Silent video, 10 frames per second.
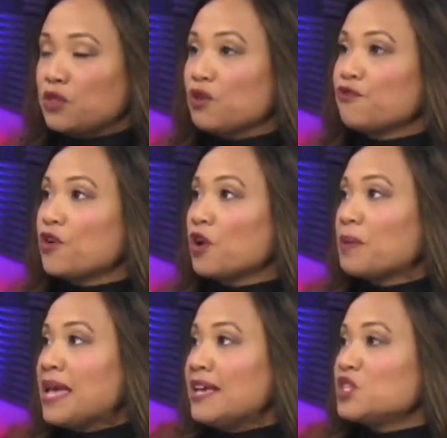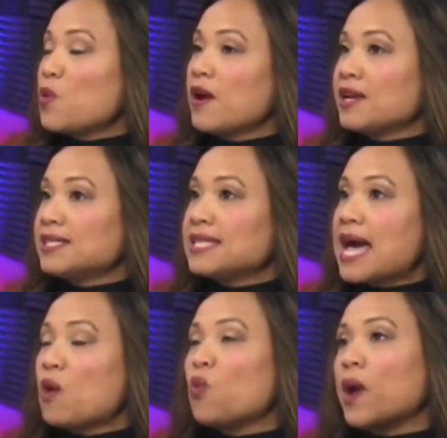with your firm to where it is
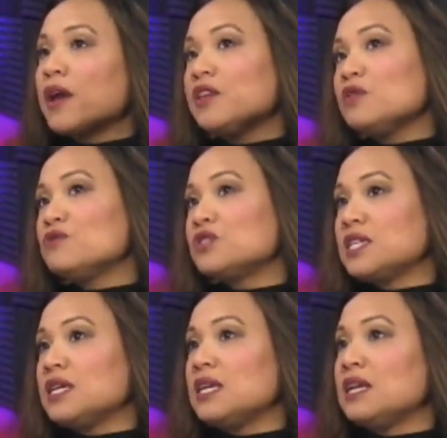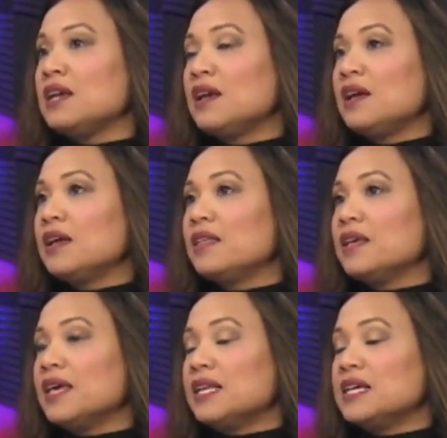now. Where do you see
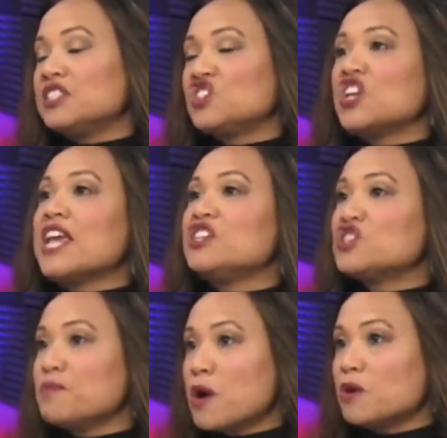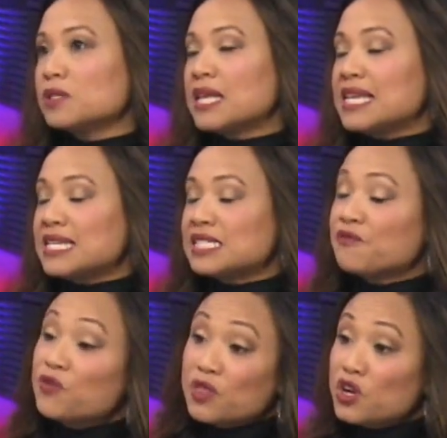it has changed the most? And is
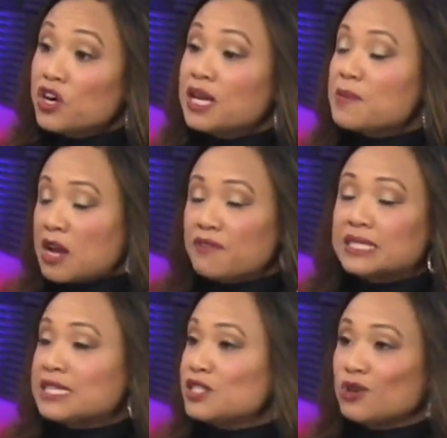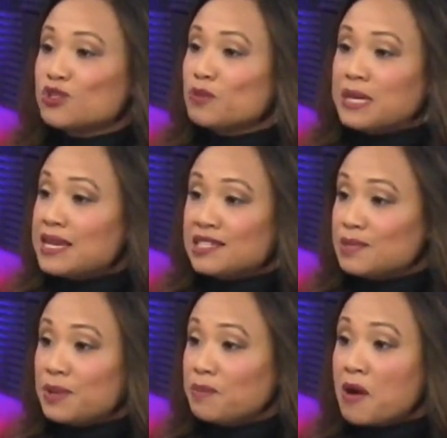it for the good? I mean, obviously, social media is
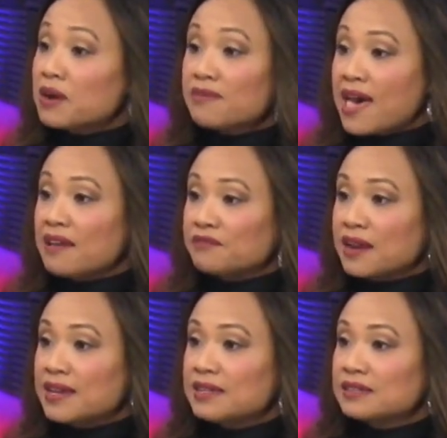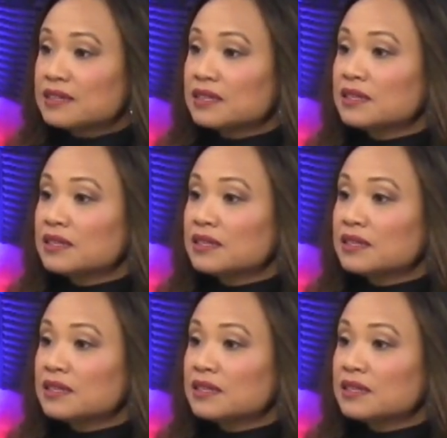a big part of that, right?